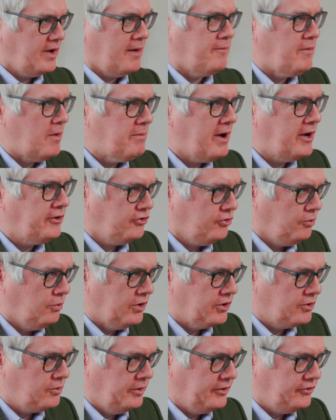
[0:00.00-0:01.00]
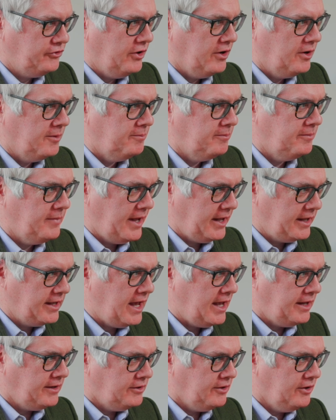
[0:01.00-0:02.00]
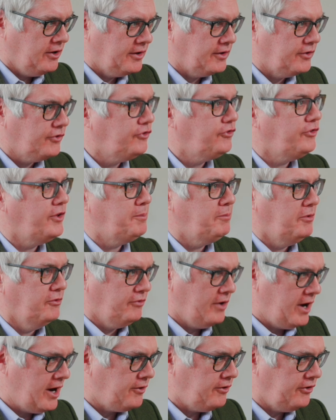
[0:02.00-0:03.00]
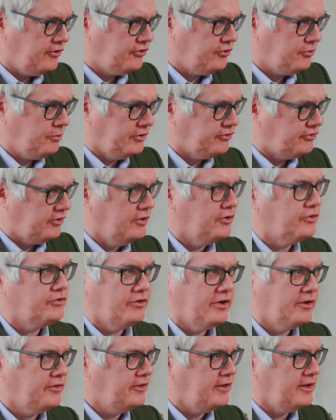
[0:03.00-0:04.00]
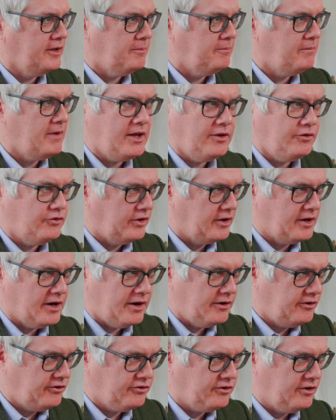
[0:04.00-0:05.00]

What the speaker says: I'm about to work with Tom again on A Sip of Irish, which looks at the amazing Irish